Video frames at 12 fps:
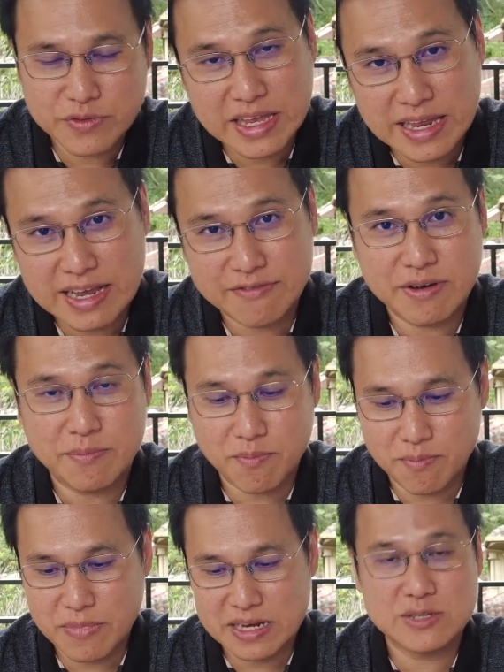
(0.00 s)
we can have a
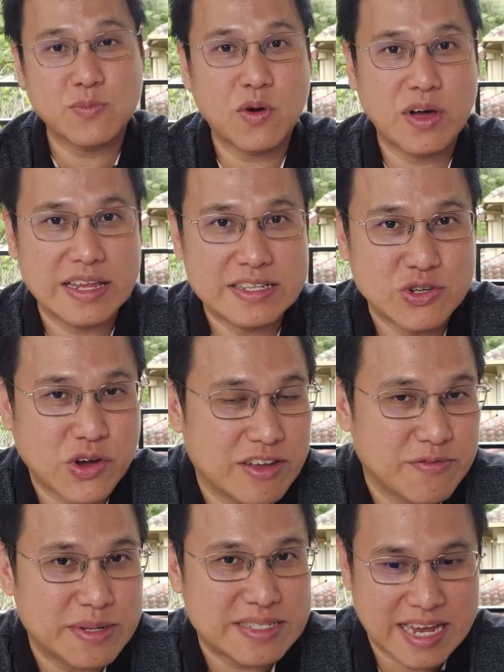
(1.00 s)
much more
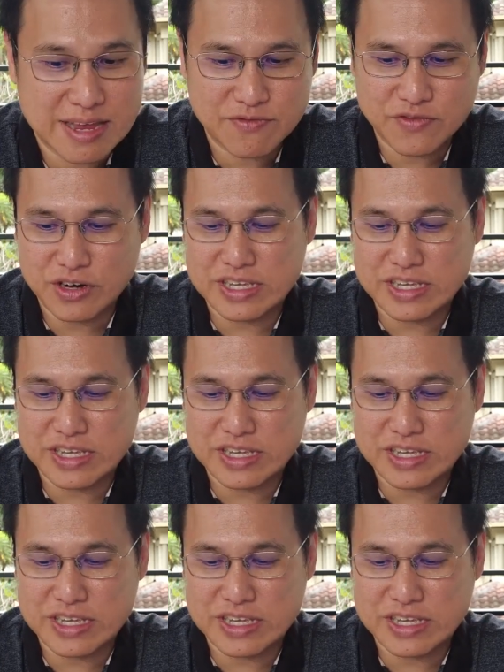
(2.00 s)
enjoyable time for the